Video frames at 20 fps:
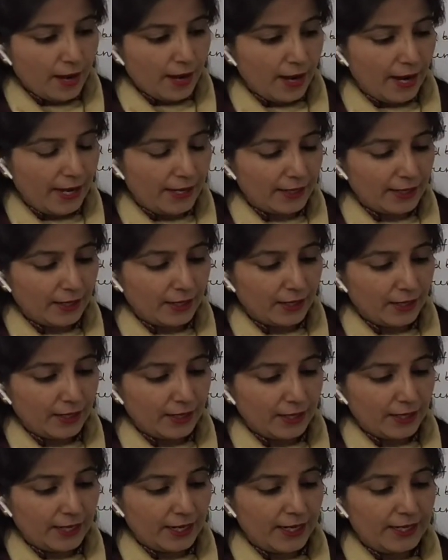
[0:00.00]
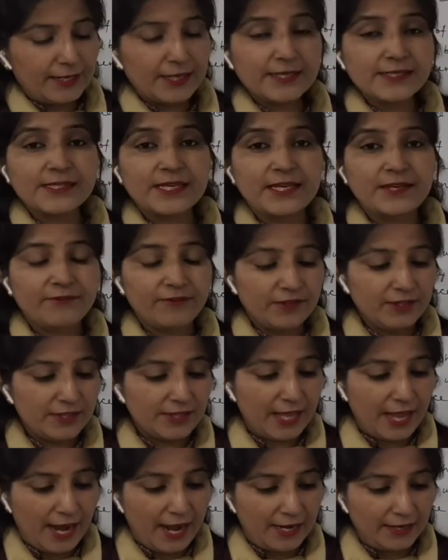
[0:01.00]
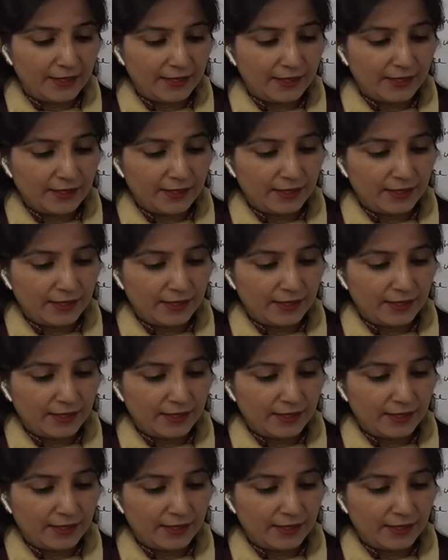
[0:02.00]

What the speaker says: it is given that